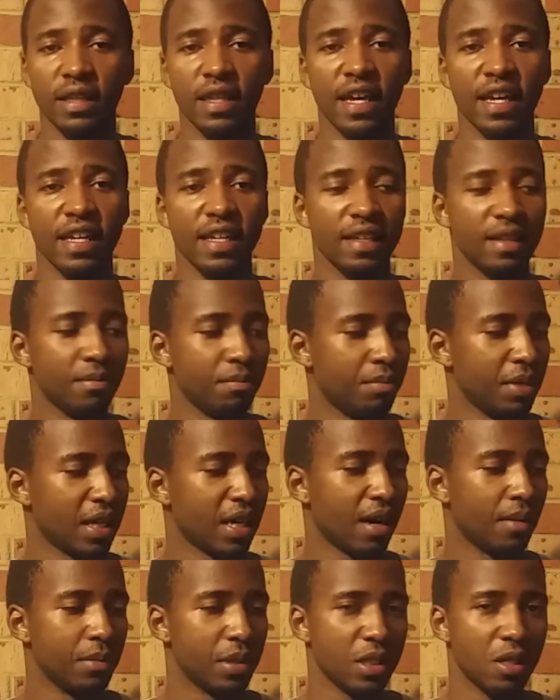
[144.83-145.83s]
They
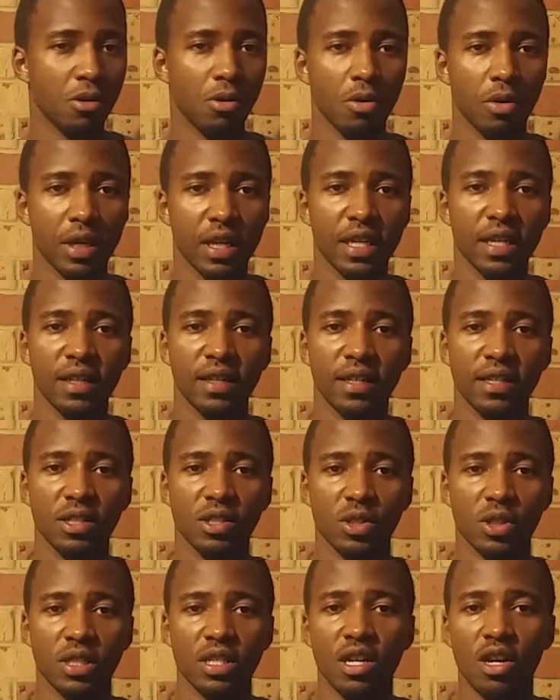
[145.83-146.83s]
become serial
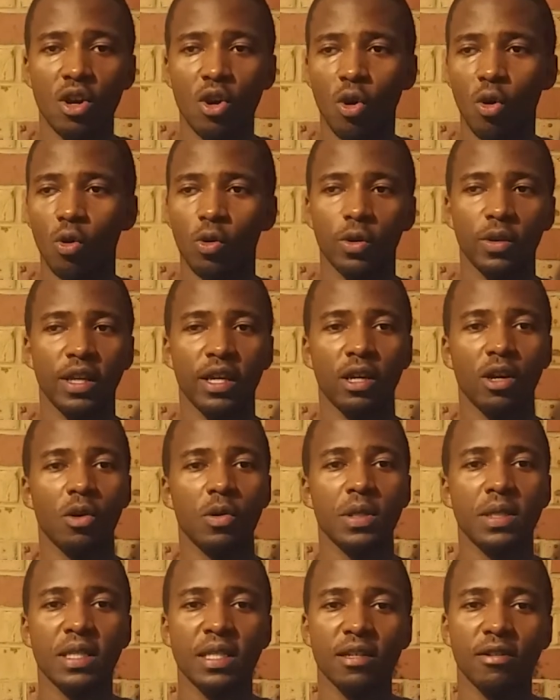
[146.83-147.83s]
killers or they go
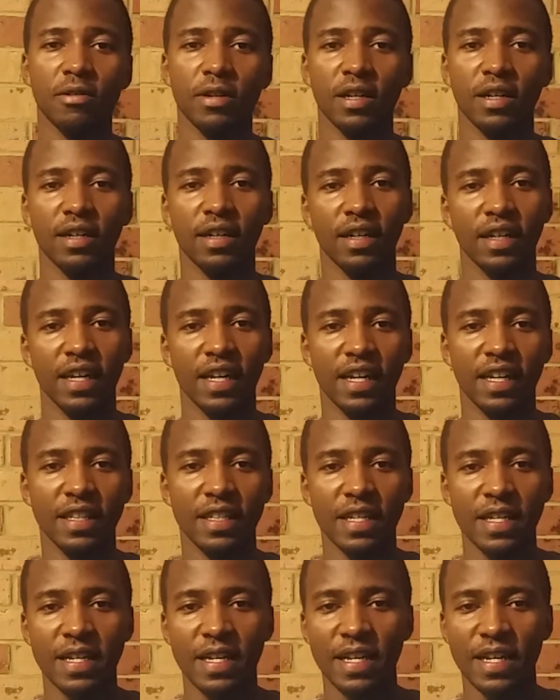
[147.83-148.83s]
Syria and